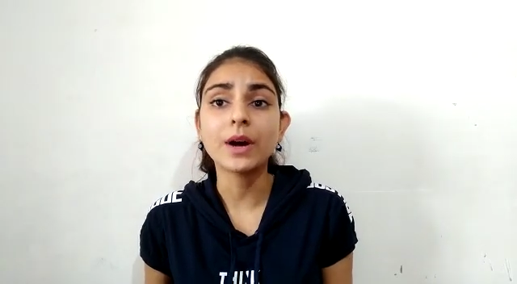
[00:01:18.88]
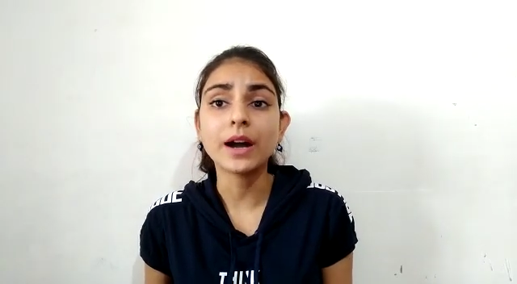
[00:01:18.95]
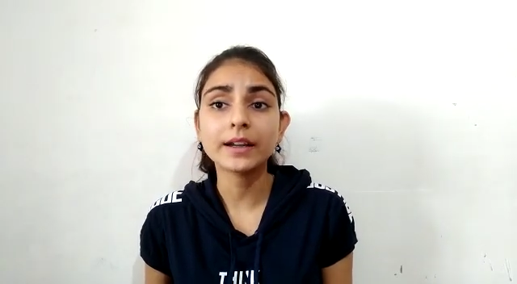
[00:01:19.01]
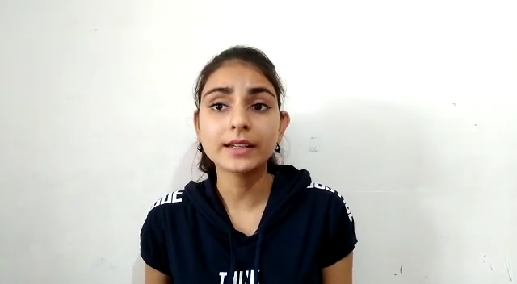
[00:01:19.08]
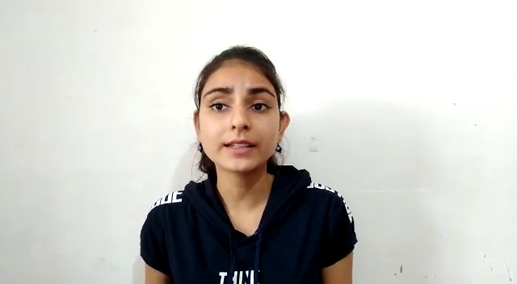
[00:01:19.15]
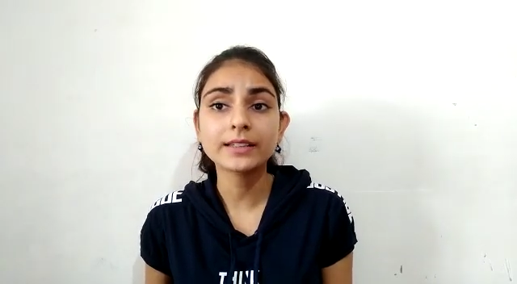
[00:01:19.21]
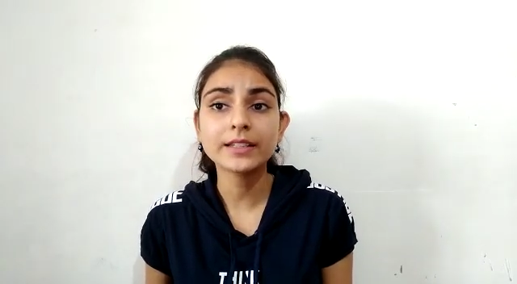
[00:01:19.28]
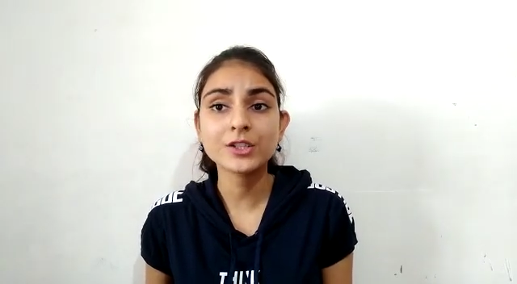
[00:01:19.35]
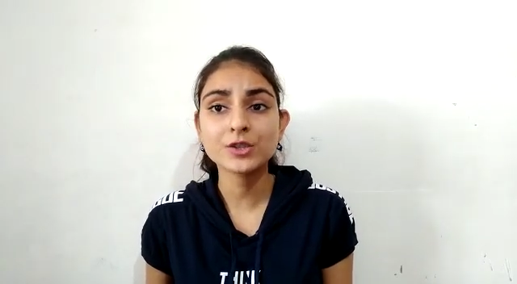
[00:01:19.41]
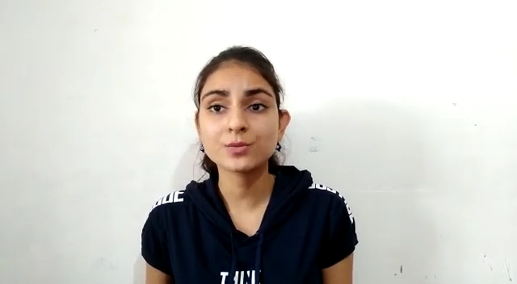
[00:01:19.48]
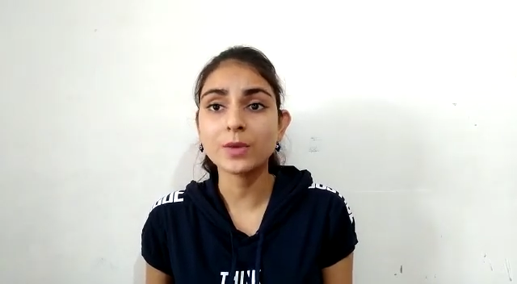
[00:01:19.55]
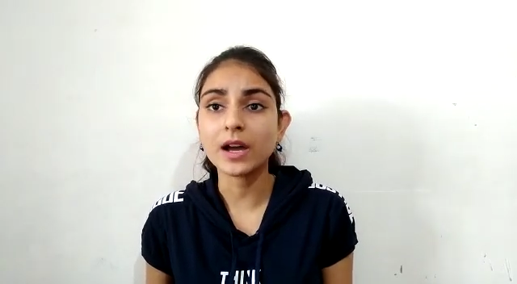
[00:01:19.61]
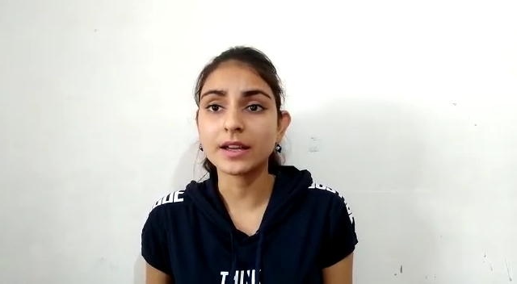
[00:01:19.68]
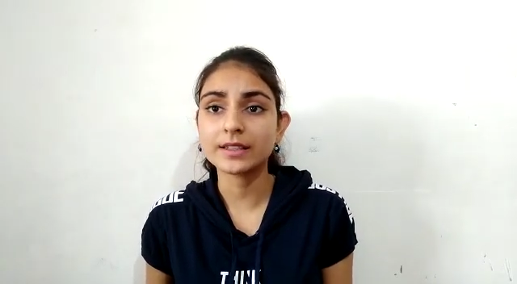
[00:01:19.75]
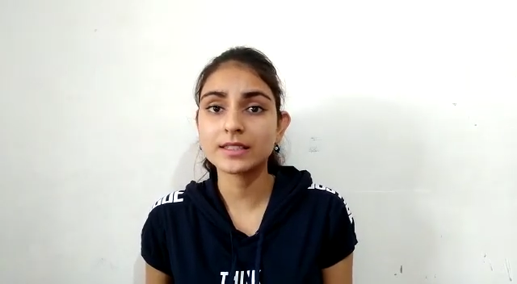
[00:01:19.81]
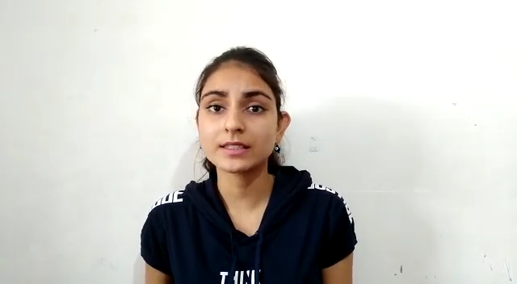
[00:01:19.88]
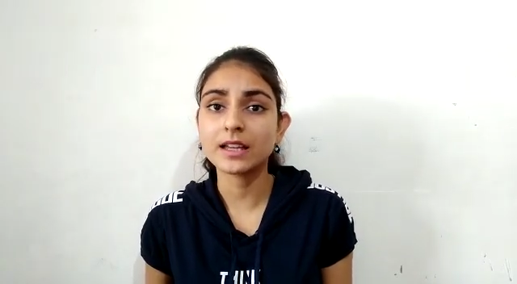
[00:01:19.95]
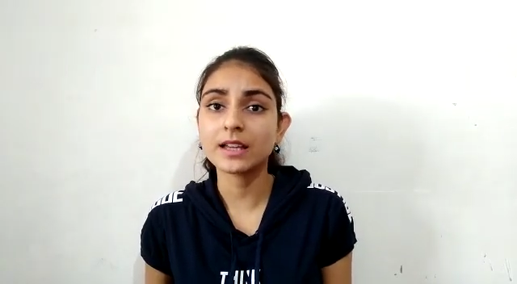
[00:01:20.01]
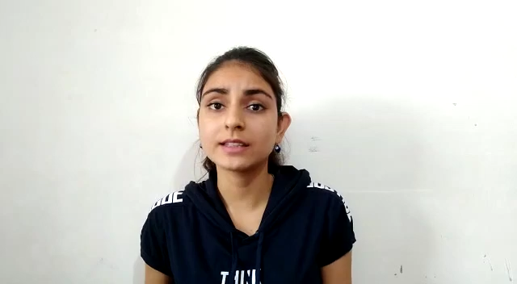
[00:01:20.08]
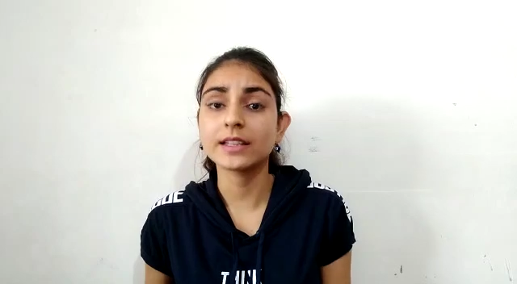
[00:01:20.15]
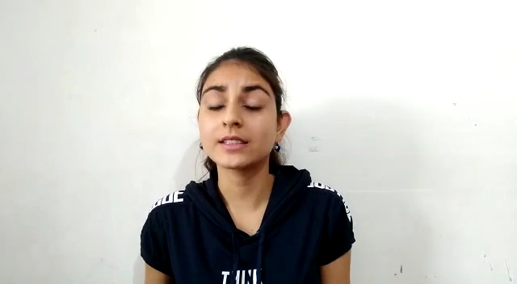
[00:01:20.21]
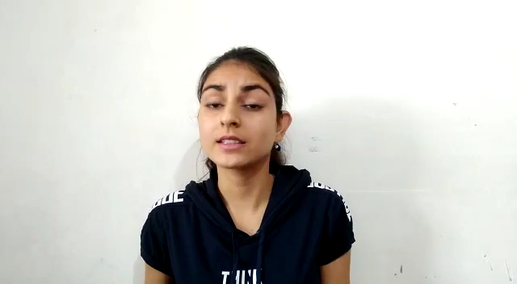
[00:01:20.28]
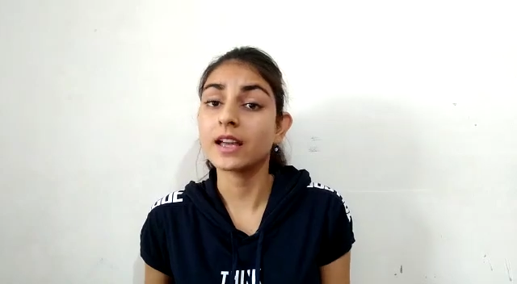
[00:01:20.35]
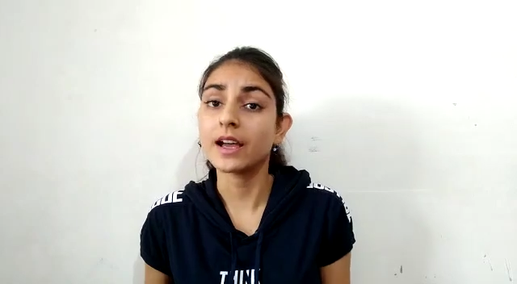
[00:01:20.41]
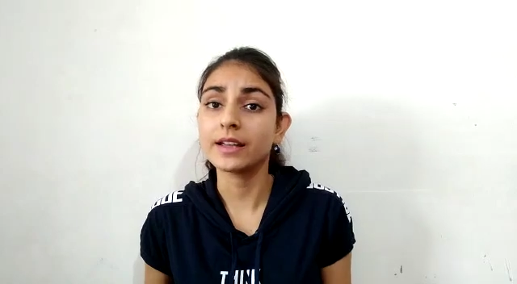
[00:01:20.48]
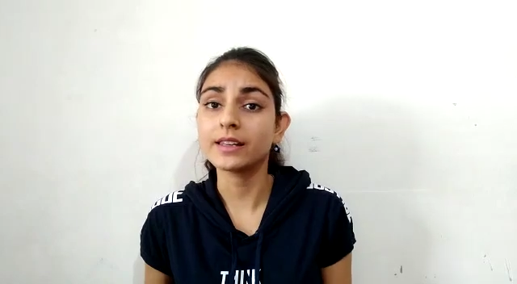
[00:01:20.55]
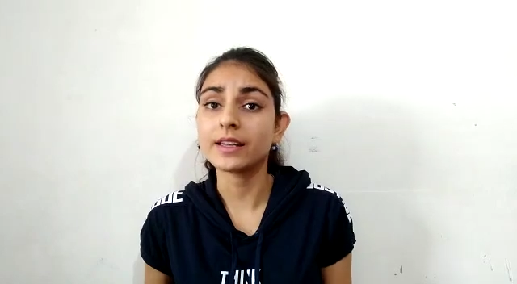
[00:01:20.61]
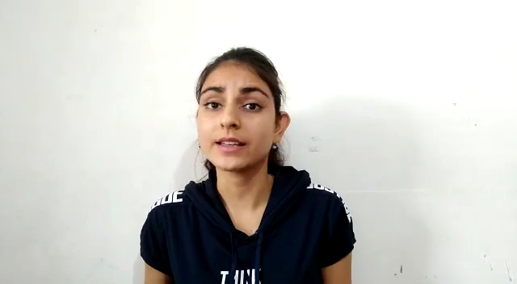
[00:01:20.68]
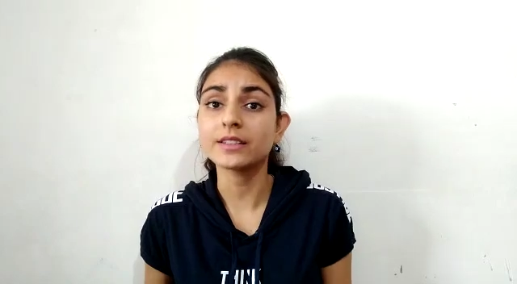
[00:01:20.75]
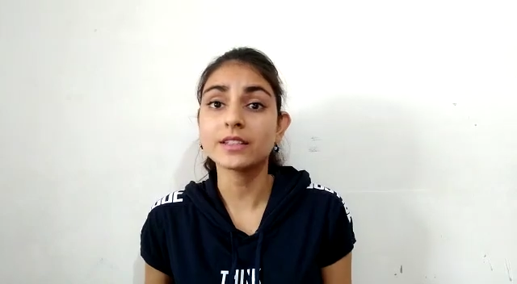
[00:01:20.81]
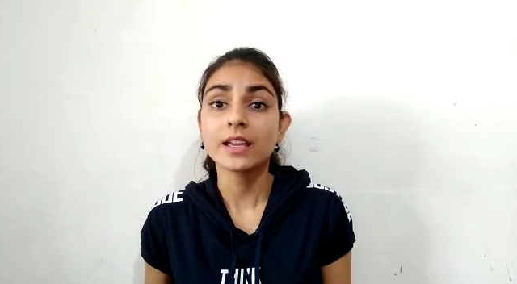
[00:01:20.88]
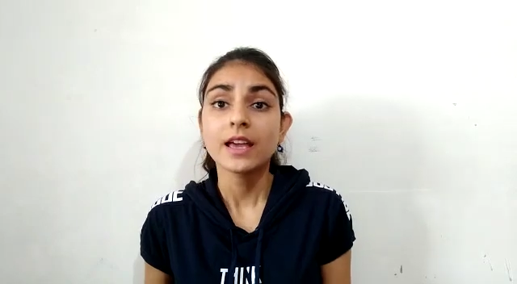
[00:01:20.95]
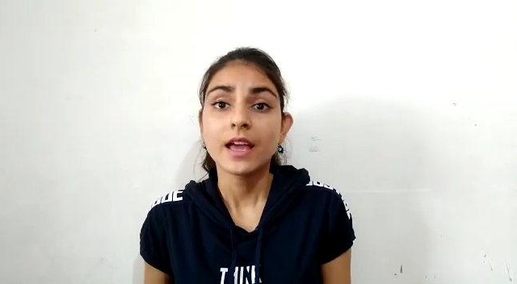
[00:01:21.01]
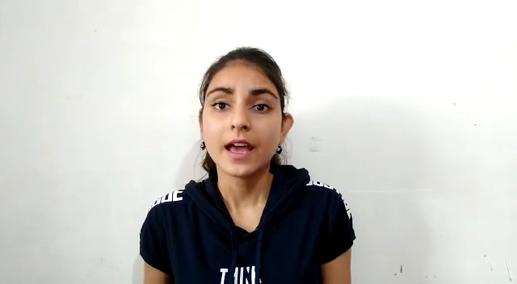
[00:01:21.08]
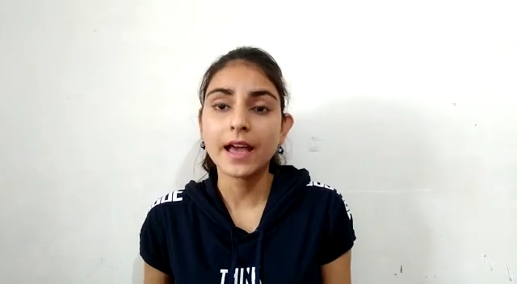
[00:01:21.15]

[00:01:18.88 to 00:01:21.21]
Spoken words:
Bangladesh, Pakistan and Thailand